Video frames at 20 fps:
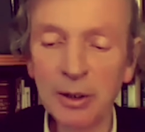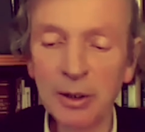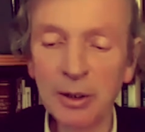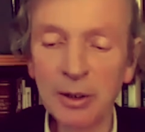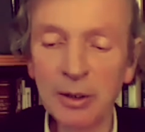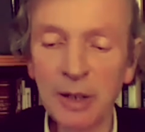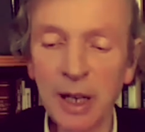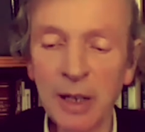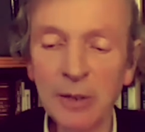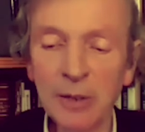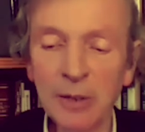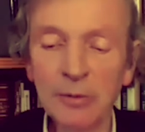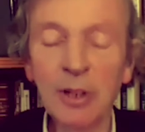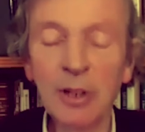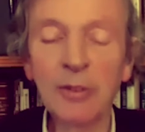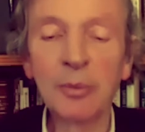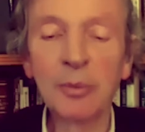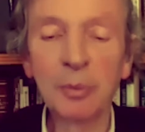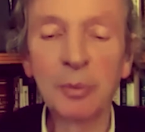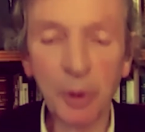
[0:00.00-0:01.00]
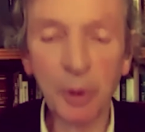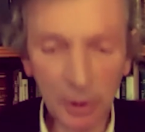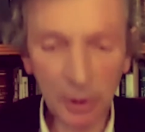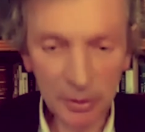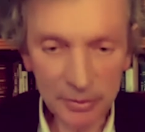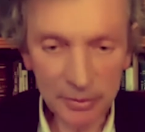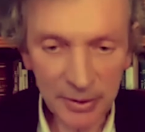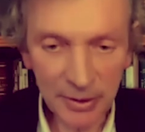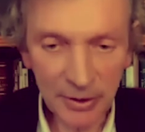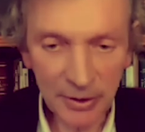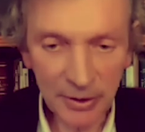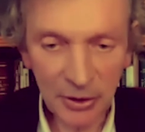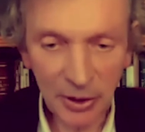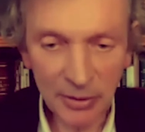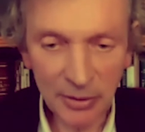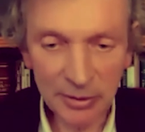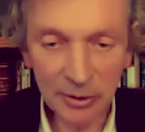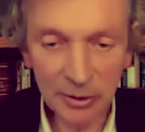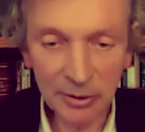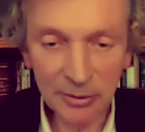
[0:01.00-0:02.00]
uh, had rather broad
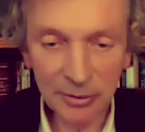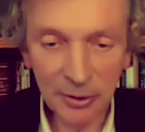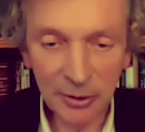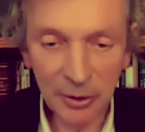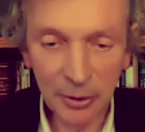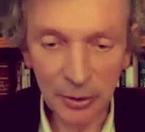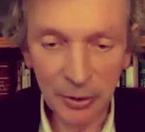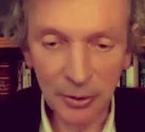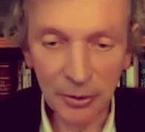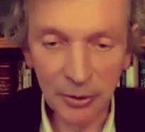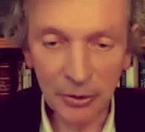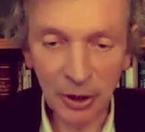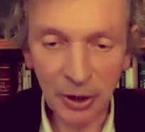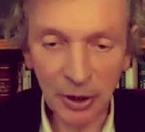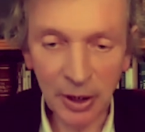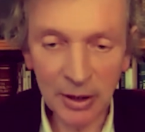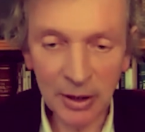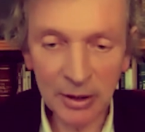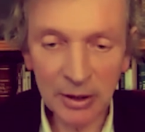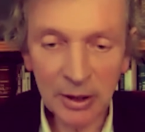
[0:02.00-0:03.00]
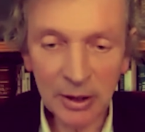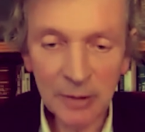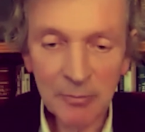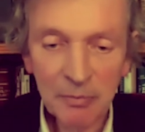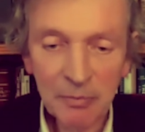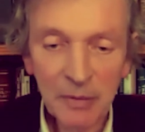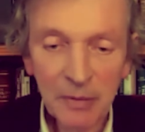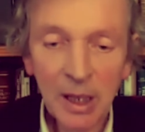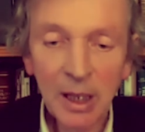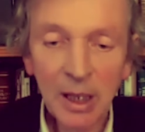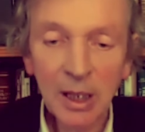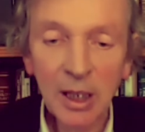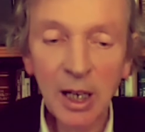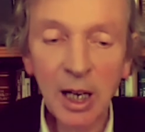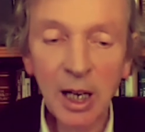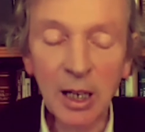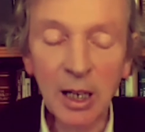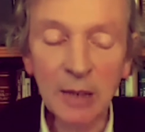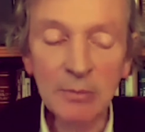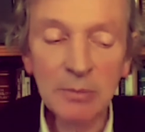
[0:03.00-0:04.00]
philosophical views and
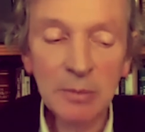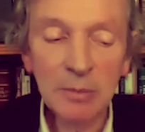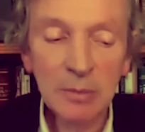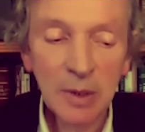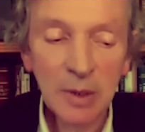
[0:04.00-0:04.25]
um,